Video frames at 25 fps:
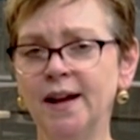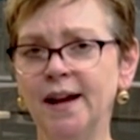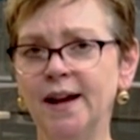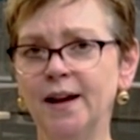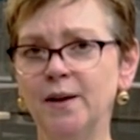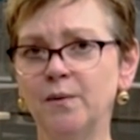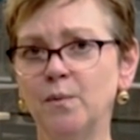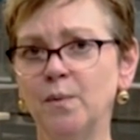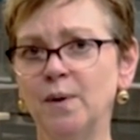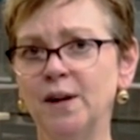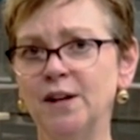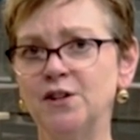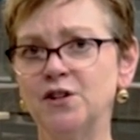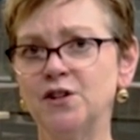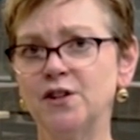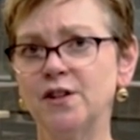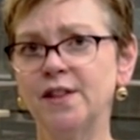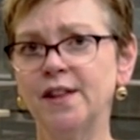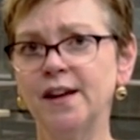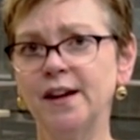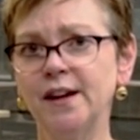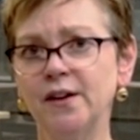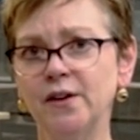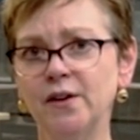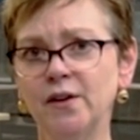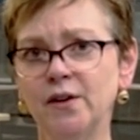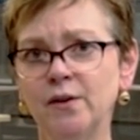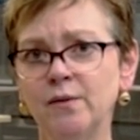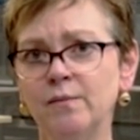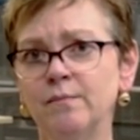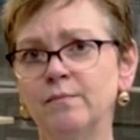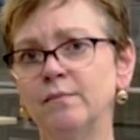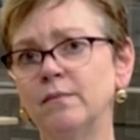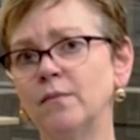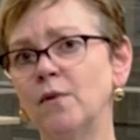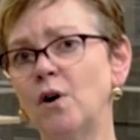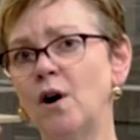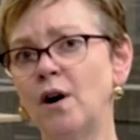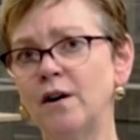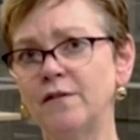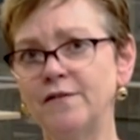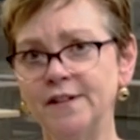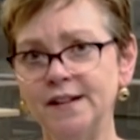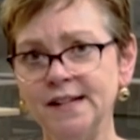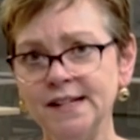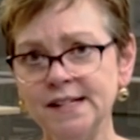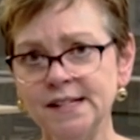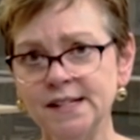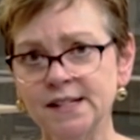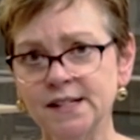at which their
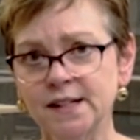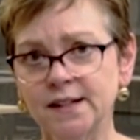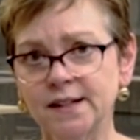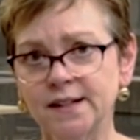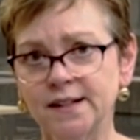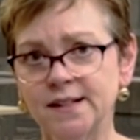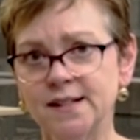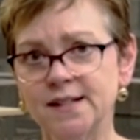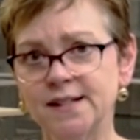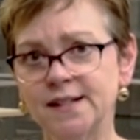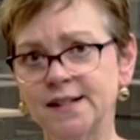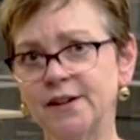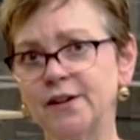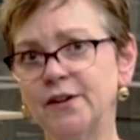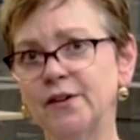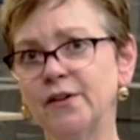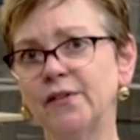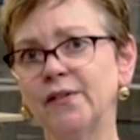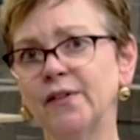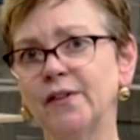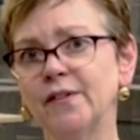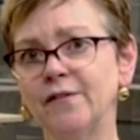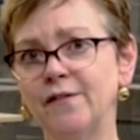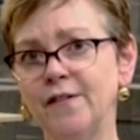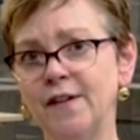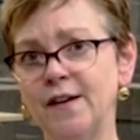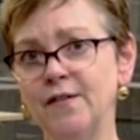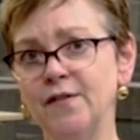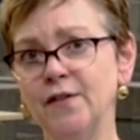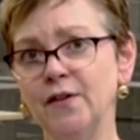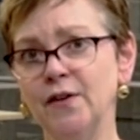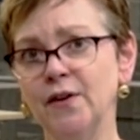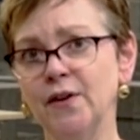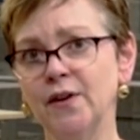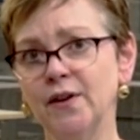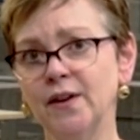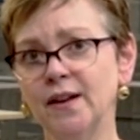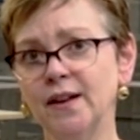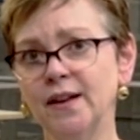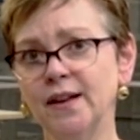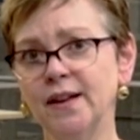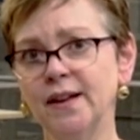office considers a fever.